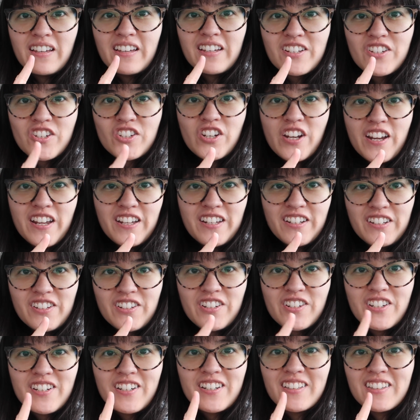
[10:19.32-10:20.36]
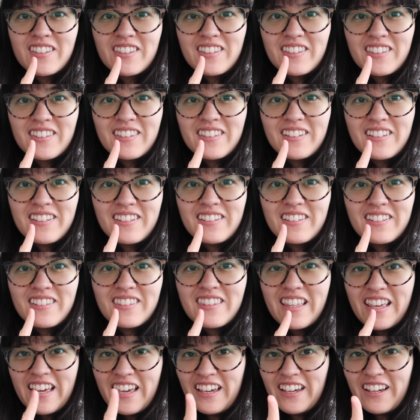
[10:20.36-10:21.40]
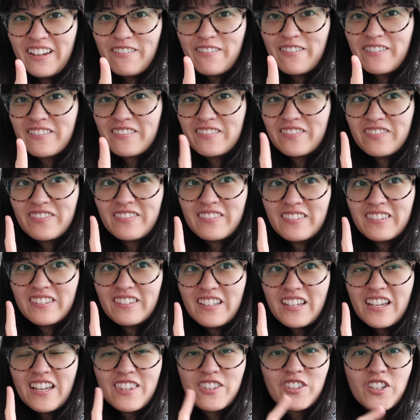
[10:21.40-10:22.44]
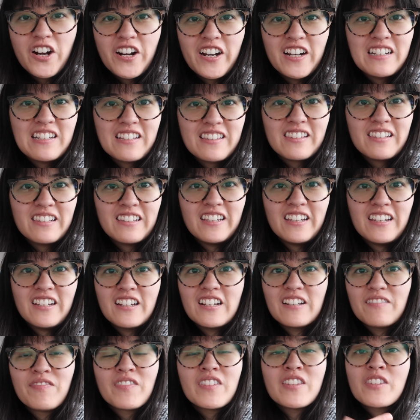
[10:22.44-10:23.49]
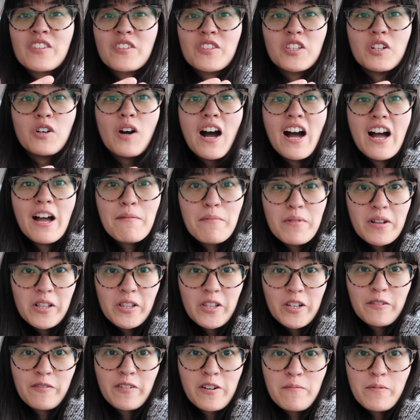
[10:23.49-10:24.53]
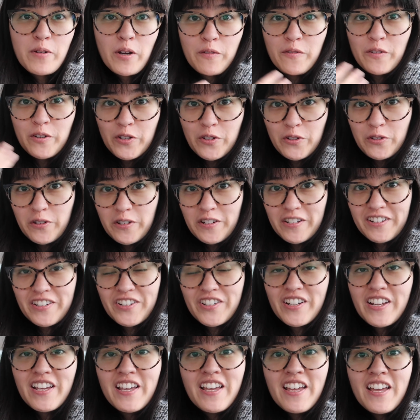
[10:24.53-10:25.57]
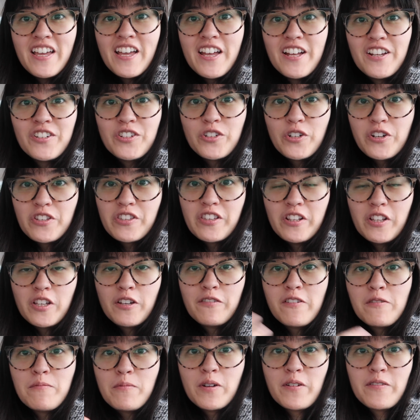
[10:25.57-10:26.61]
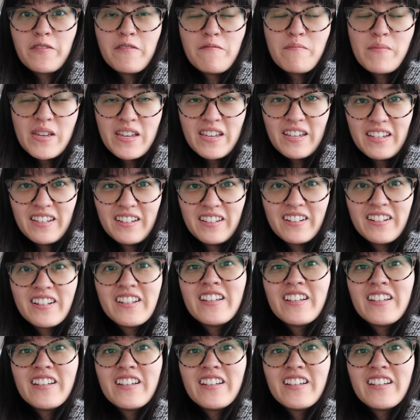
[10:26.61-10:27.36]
exchange thing. It's starting to sleep. So I'm gonna look for a book for George and George's gonna look for a book for me.